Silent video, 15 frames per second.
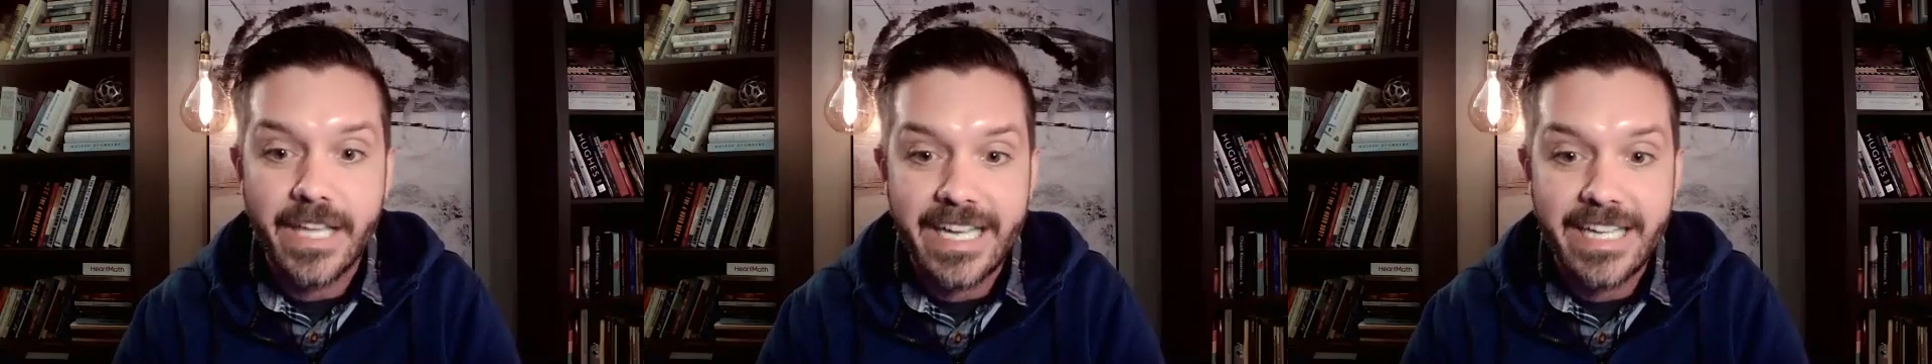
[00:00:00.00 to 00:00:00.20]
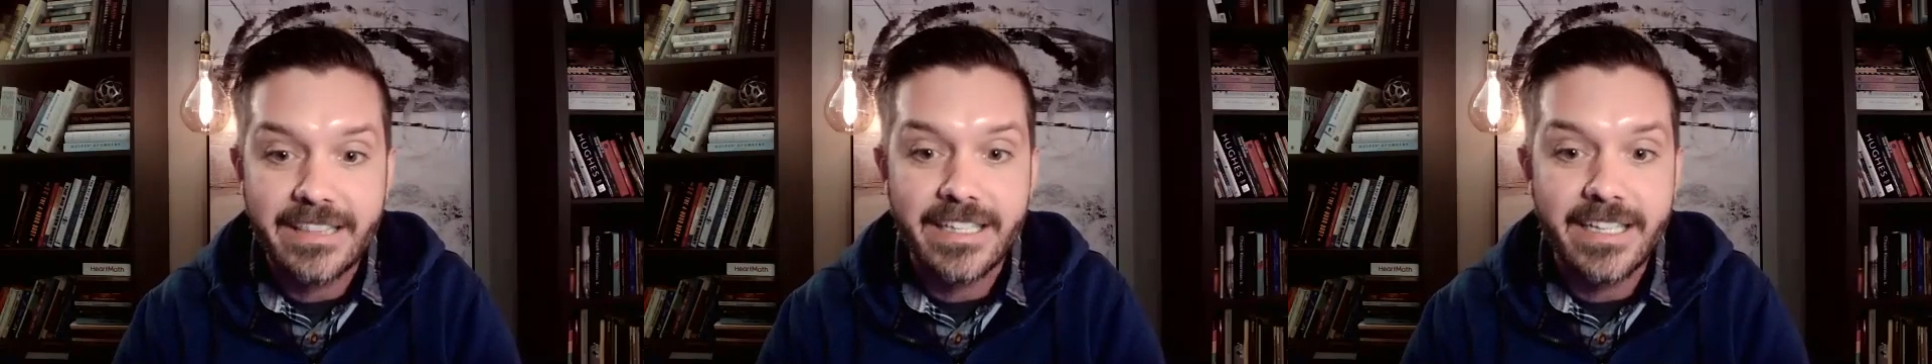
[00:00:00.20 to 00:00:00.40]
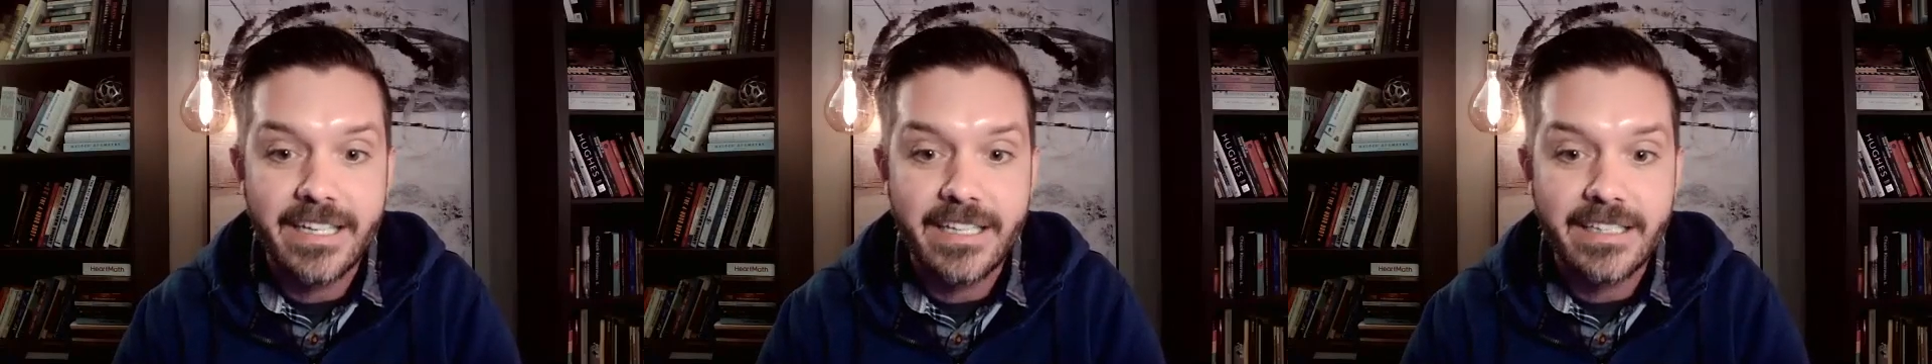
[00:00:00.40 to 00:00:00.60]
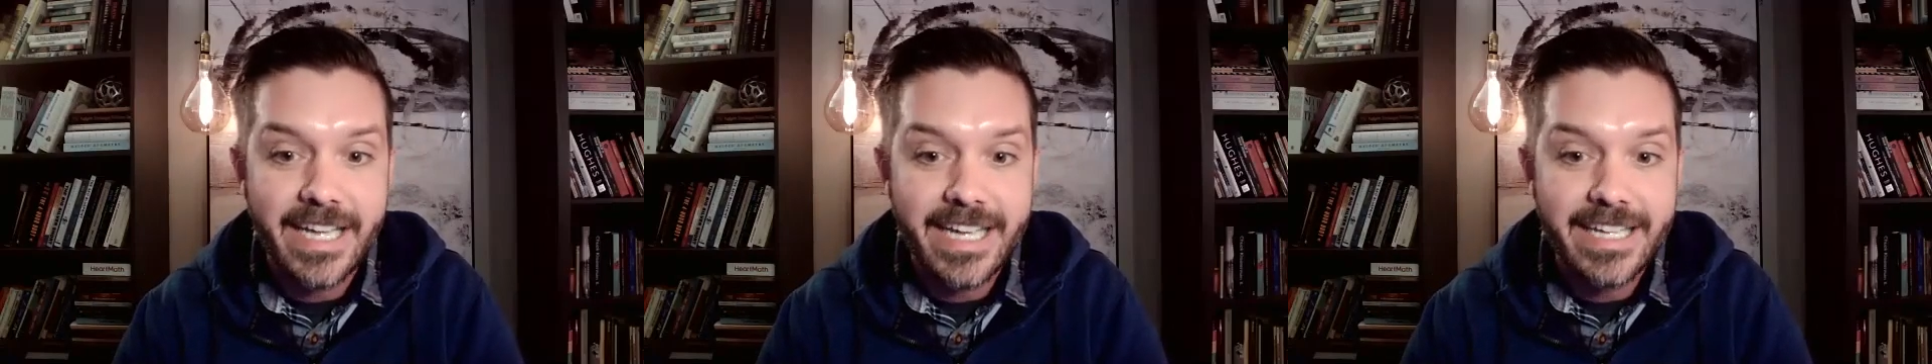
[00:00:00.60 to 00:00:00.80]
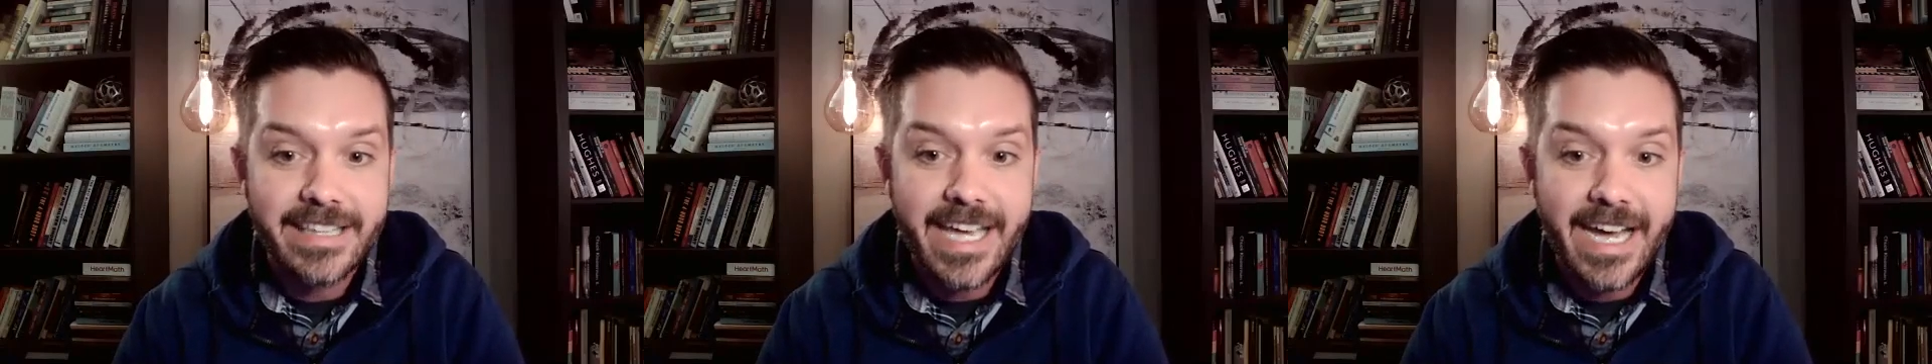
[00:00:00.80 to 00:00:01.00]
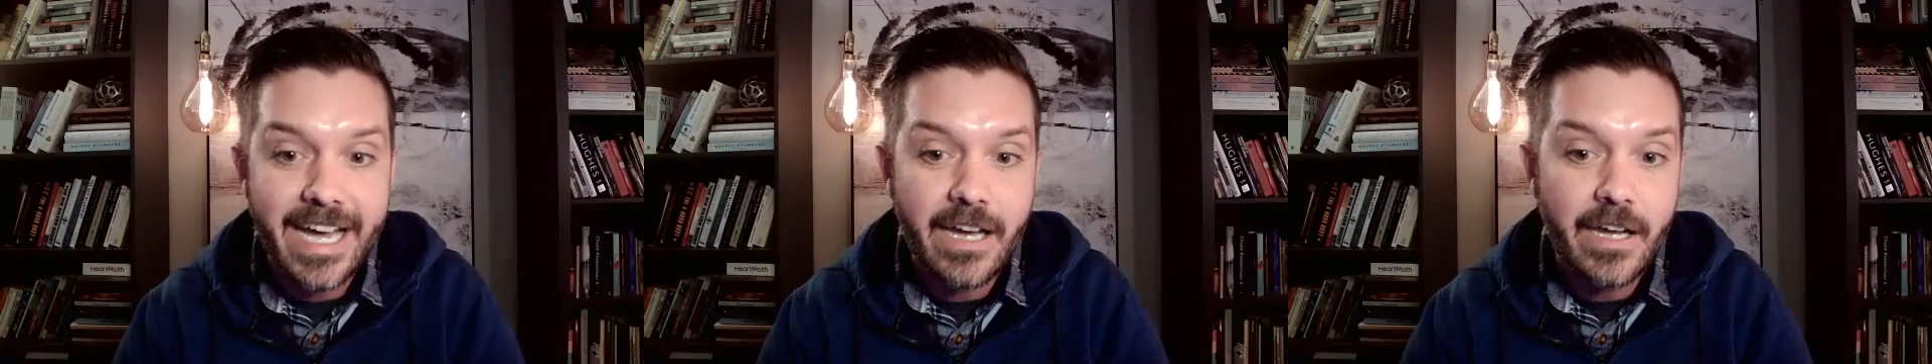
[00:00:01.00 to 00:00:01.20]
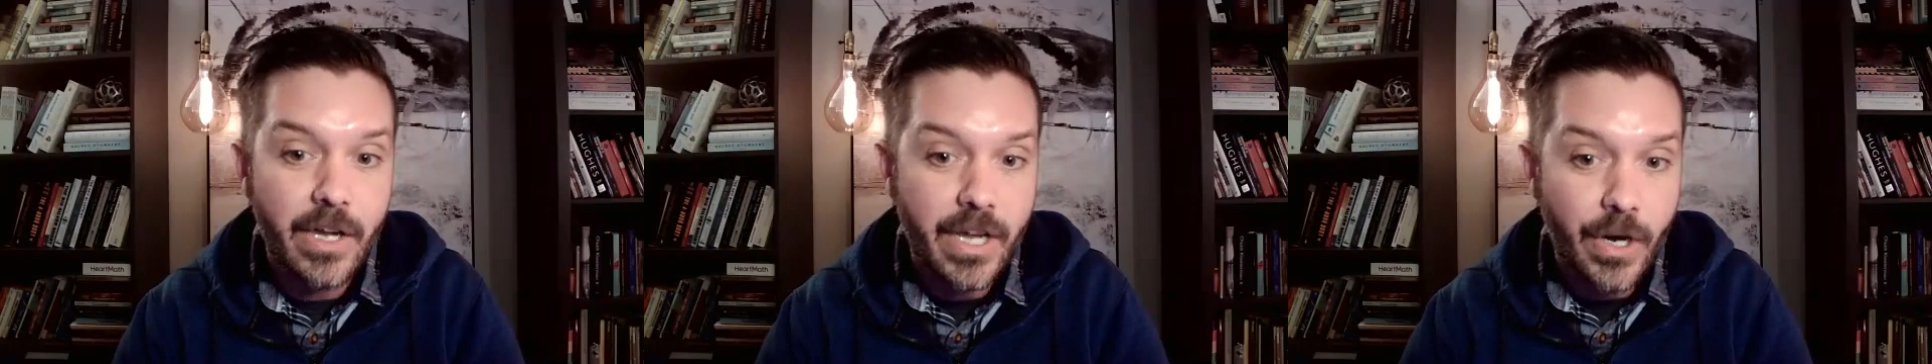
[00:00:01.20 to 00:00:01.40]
in like that